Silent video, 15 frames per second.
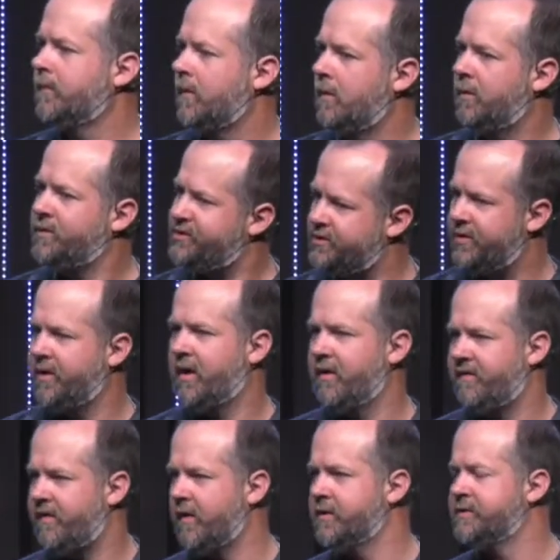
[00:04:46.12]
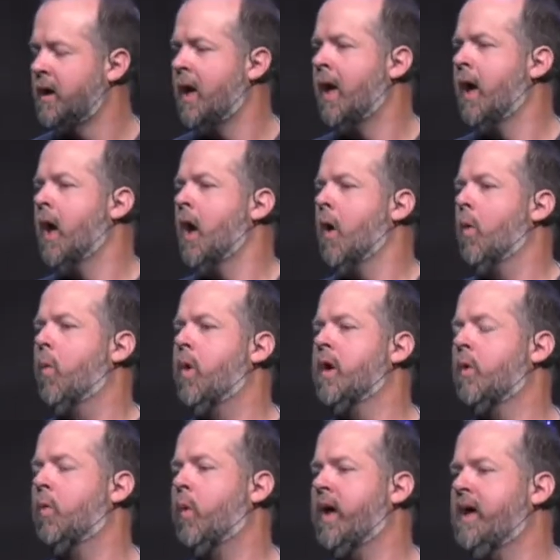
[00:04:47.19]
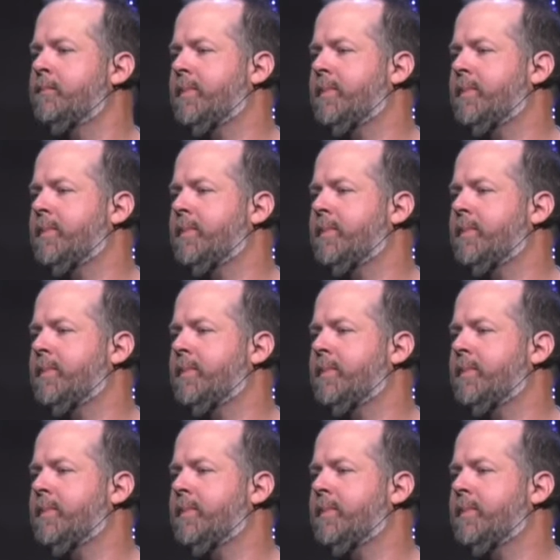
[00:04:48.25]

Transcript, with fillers: Will Judah go first? Will we